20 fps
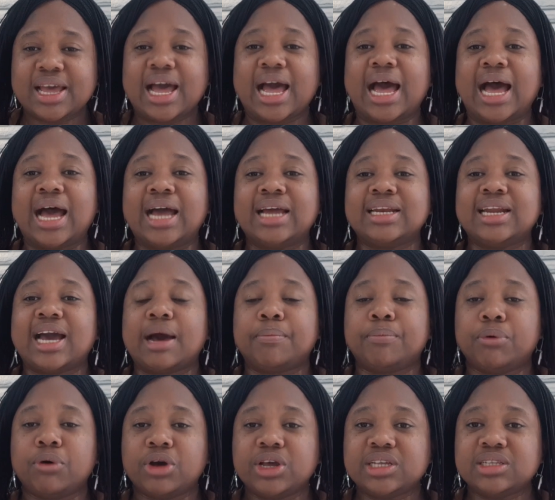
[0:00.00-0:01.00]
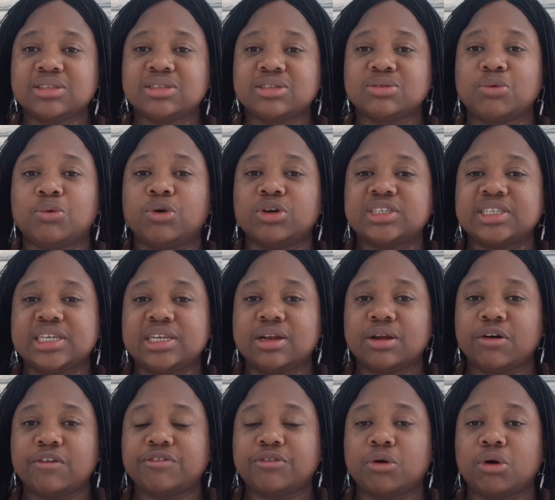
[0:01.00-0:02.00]
and her point was
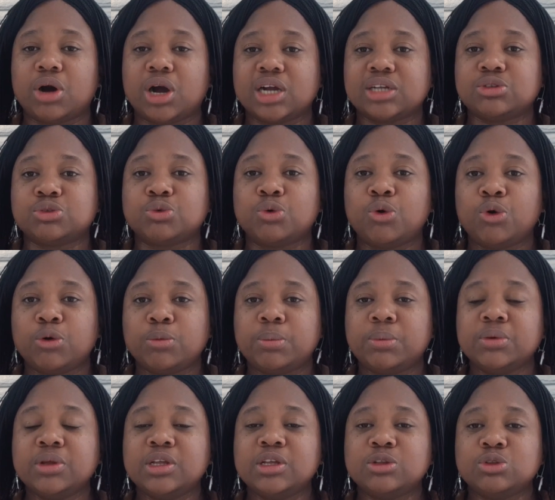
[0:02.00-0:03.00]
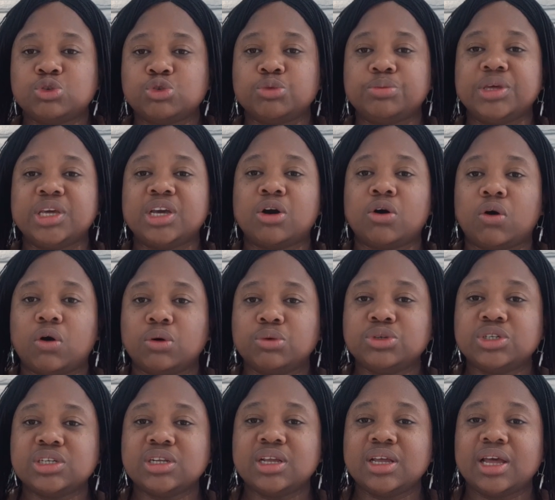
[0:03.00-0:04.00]
enough for her to hope to be
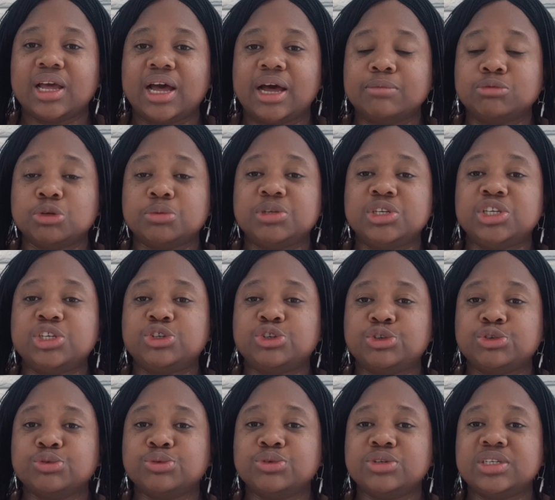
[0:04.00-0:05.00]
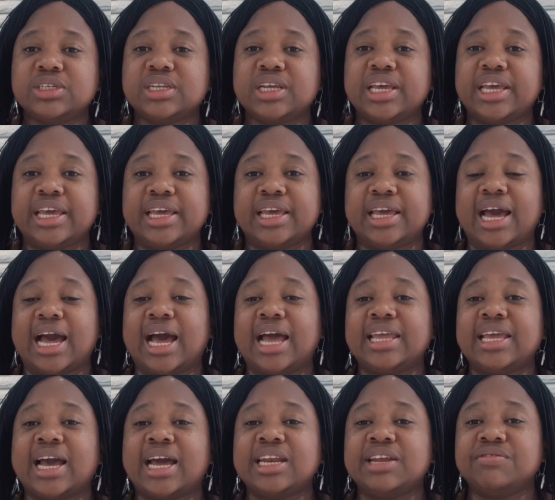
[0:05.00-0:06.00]
called, to be issued
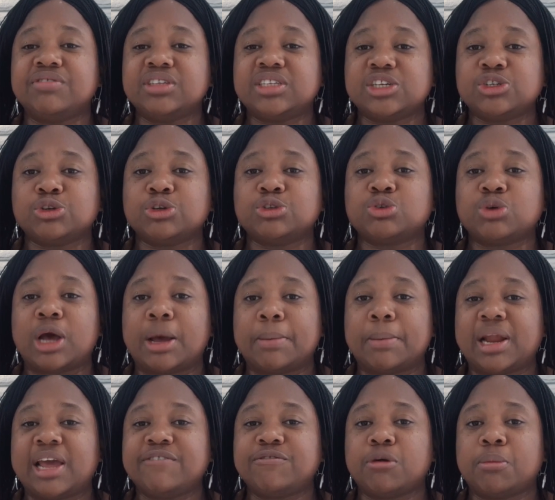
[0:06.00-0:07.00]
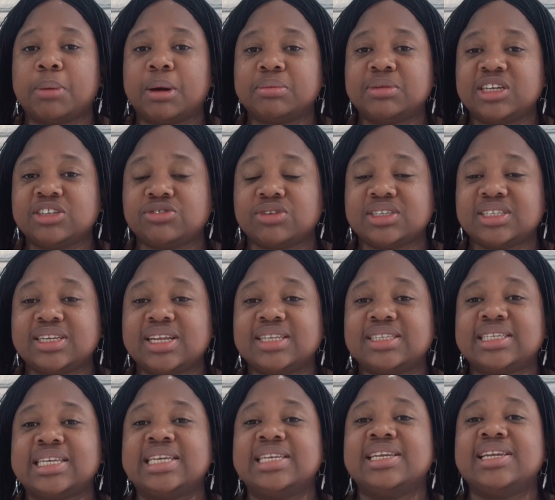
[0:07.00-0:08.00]
an invitation to apply for permanent
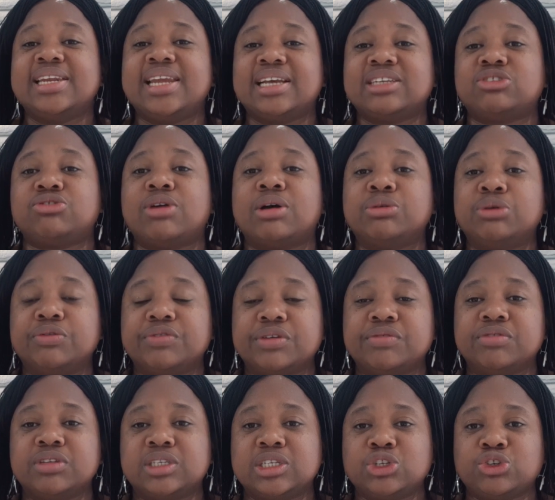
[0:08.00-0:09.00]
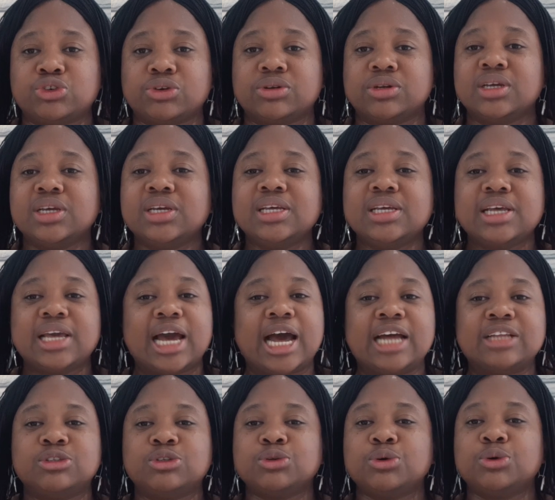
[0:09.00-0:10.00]
residence in the next round of invitation.
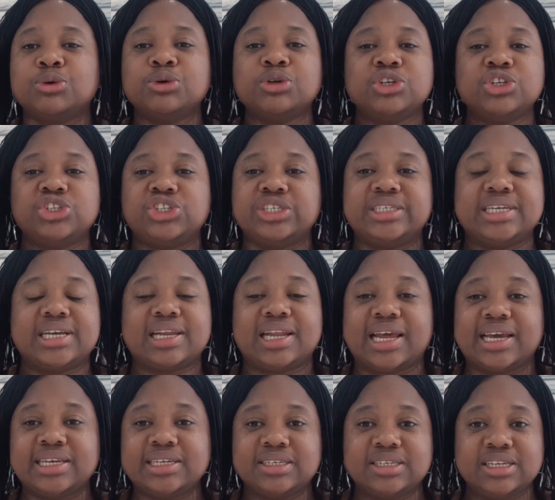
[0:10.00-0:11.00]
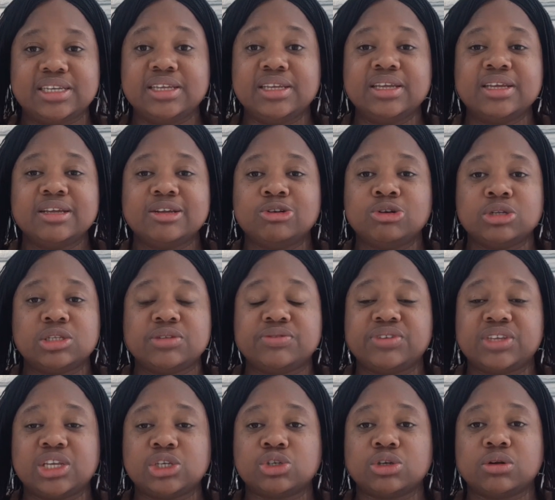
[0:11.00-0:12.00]
And so she declined the
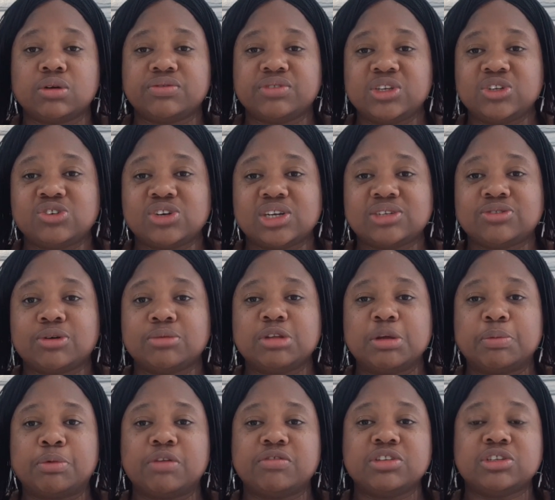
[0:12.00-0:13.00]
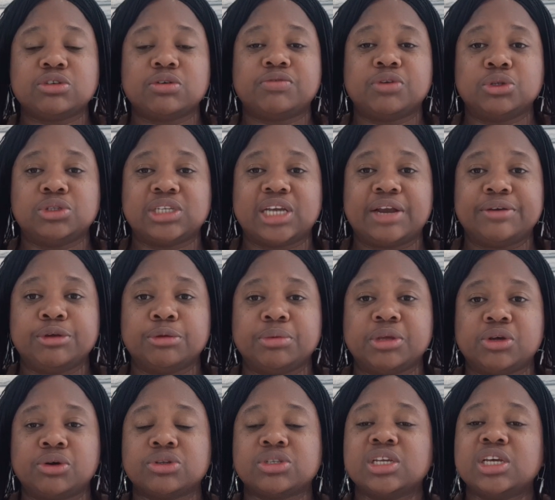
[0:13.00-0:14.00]
notification of interest from the province of Ontario
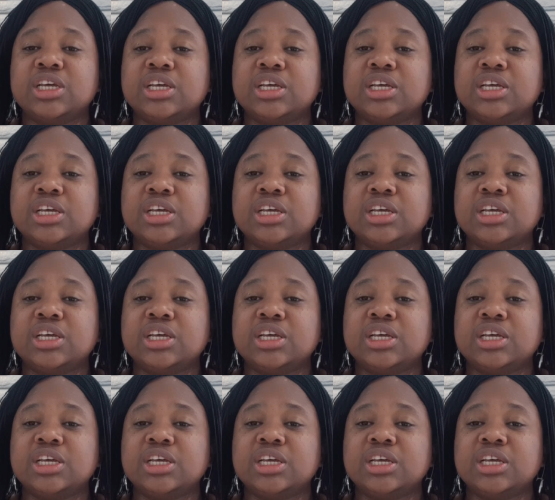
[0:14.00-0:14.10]
because